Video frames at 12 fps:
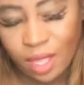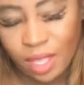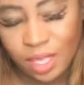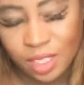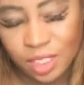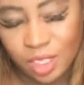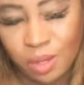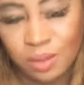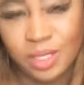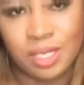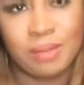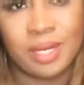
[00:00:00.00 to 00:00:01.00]
So
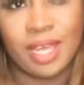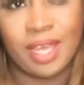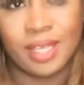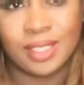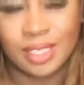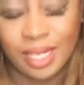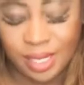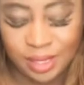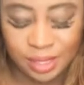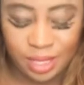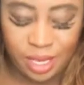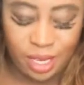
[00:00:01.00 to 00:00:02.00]
Geminis, let's
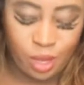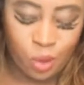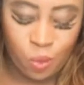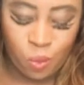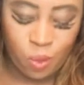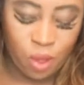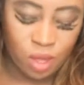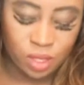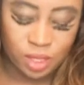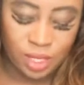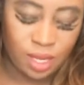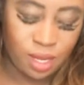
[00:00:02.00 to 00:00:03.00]
see
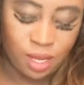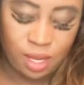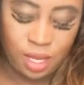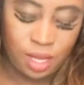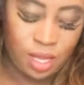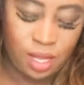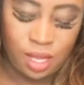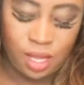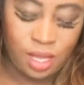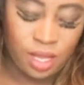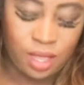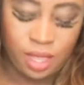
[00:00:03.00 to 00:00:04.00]
what
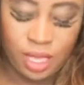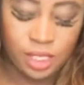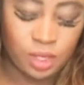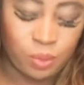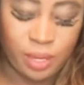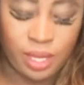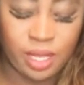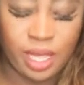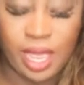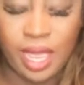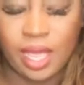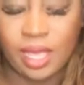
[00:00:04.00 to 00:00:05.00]
this week
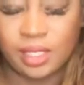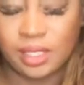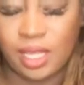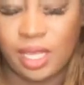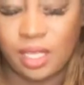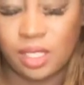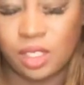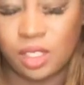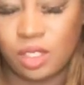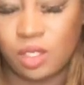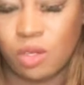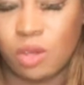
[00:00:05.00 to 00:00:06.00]
has in
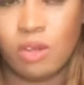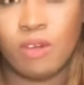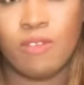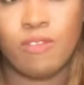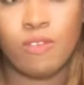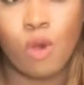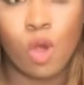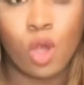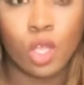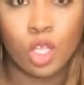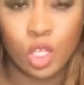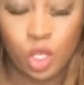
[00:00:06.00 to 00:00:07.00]
store for
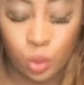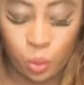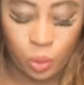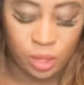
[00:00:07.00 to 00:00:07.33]
you.